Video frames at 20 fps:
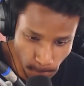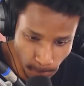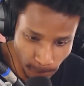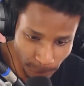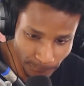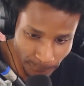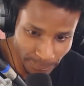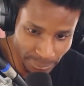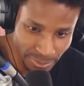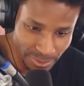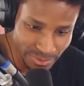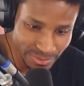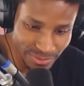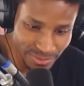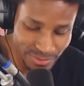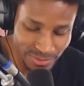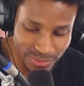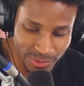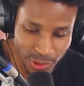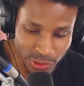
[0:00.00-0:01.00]
Mm.
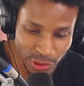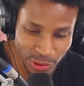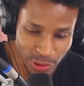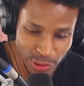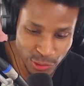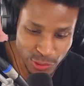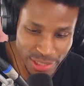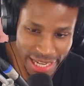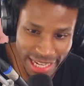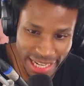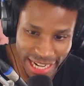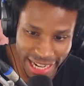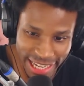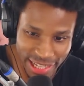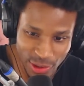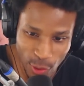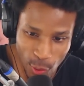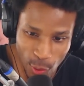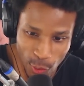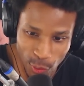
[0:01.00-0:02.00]
Oh, no, you dead. I
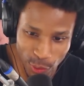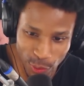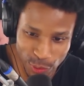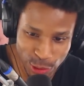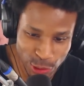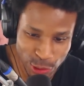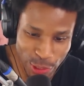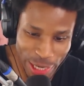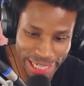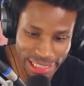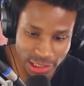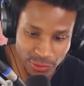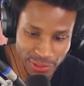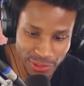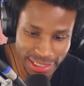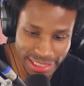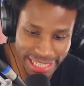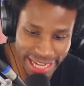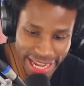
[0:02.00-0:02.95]
get all strikes for